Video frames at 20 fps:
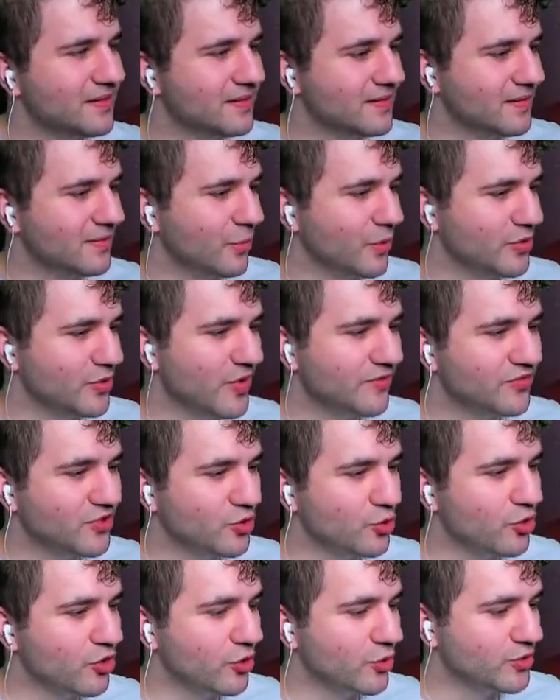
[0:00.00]
We do have 2
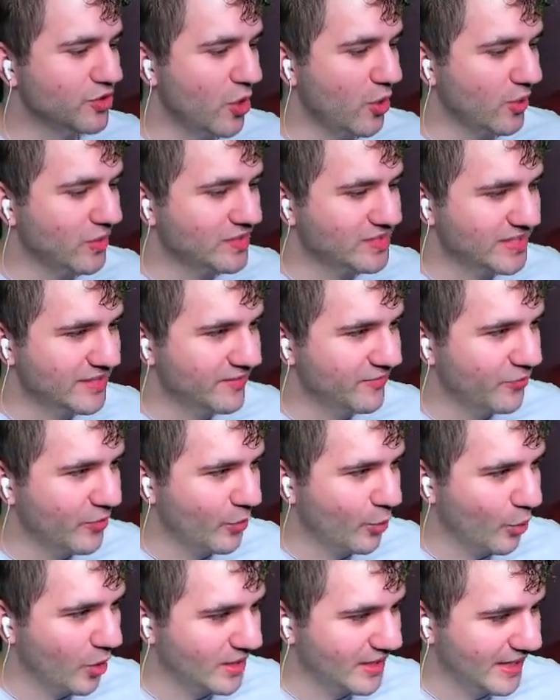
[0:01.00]
clue tokens even if we
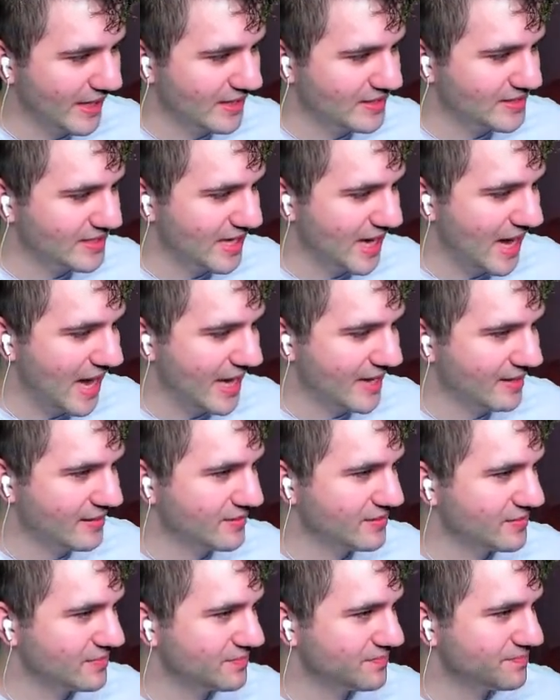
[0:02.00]
were to get into Kaya.
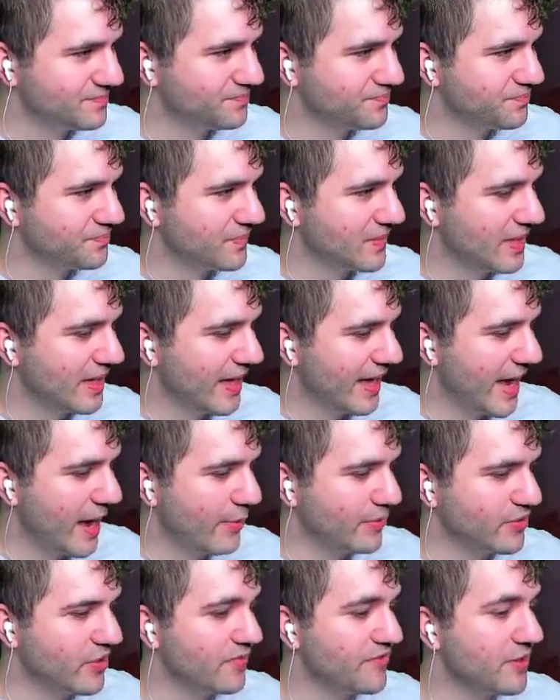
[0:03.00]
And
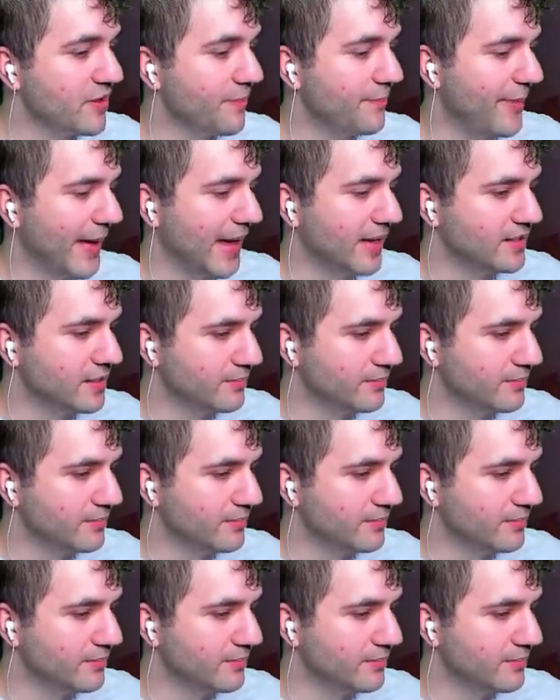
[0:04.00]
we do have the Abandoned